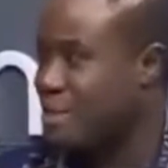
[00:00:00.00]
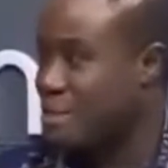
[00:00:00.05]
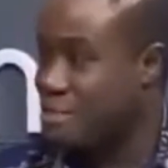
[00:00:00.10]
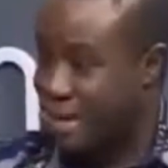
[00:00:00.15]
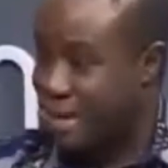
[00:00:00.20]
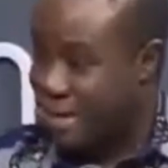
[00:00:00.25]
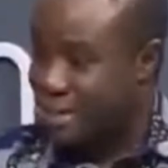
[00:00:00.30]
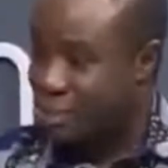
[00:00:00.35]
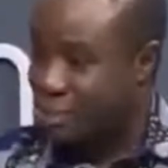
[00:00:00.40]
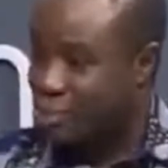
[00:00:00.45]

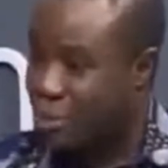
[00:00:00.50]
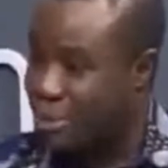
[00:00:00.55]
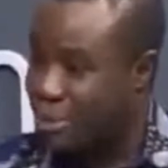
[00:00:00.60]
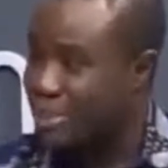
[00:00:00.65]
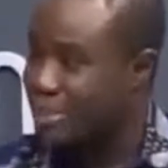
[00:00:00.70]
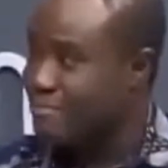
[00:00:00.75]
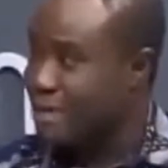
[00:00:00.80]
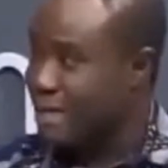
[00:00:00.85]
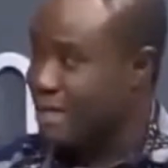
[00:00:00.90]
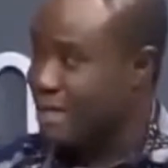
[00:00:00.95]
But that is what
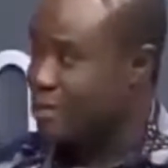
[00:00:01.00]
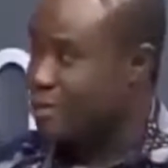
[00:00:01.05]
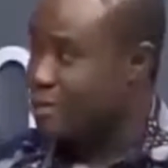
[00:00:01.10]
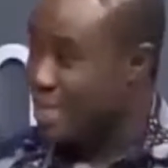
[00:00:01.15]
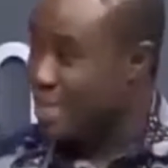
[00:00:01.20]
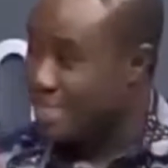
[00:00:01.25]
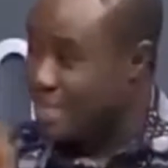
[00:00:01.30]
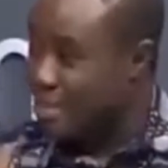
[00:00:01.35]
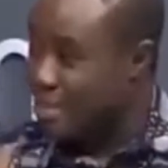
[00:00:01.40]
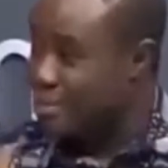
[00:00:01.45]
they've added.
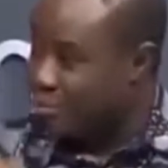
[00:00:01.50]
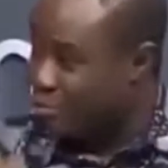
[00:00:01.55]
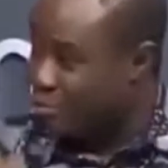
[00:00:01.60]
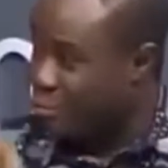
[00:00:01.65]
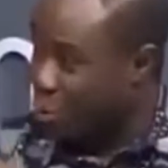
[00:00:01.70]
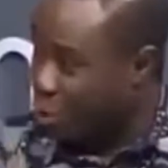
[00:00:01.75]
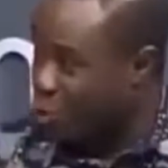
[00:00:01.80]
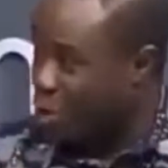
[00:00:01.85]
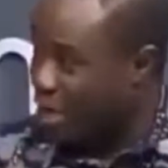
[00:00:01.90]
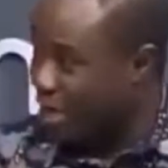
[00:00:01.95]
In terms of
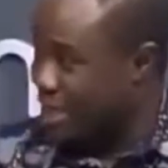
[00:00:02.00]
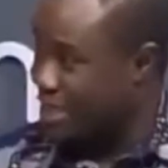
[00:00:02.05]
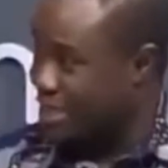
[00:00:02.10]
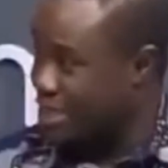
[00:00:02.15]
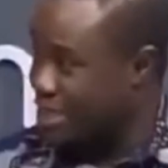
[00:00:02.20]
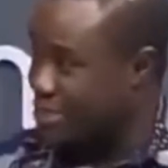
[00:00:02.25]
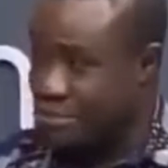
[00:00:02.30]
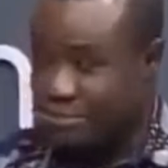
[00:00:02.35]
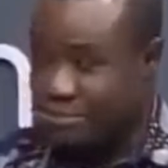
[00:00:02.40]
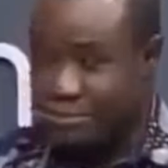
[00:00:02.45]
borrowing
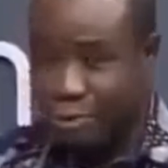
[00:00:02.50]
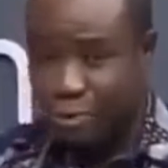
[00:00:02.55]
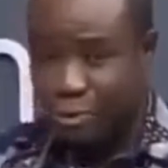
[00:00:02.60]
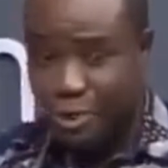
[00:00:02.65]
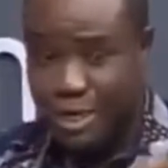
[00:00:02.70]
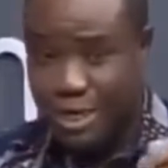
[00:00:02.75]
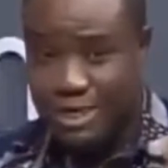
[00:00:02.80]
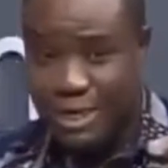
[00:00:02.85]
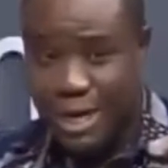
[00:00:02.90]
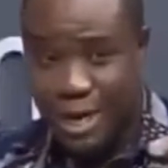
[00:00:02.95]
itself, if you
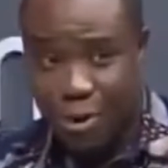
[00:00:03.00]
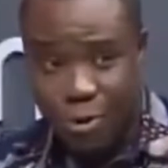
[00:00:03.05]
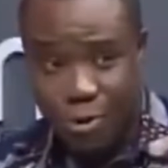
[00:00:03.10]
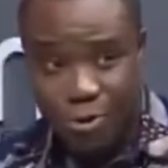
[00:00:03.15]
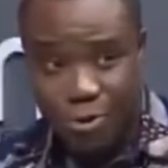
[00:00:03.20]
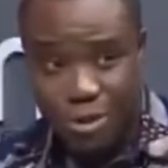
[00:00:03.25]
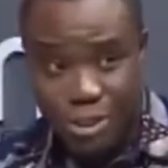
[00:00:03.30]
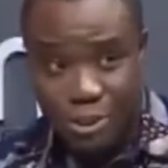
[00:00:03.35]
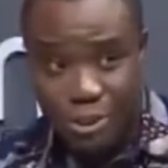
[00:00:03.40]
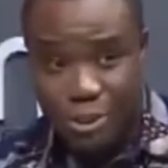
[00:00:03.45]
look at their
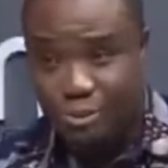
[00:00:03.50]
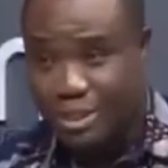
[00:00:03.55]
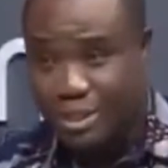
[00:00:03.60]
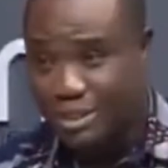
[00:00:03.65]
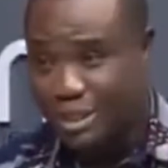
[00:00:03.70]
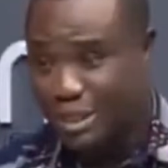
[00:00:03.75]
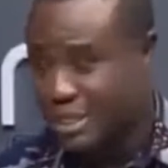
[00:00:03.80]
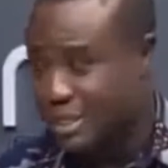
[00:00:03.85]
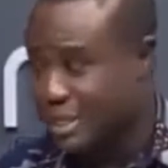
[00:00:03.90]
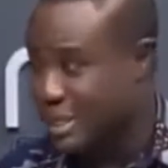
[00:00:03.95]
own issuance
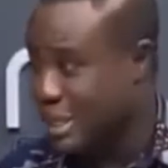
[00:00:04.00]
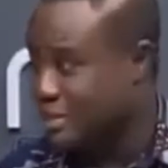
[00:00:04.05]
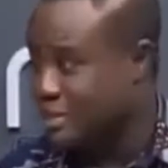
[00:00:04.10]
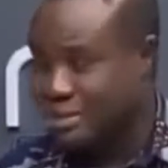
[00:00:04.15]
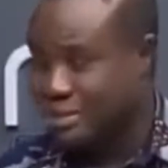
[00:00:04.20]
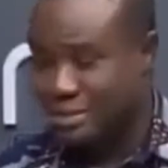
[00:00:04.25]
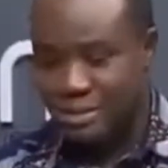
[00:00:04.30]
calendar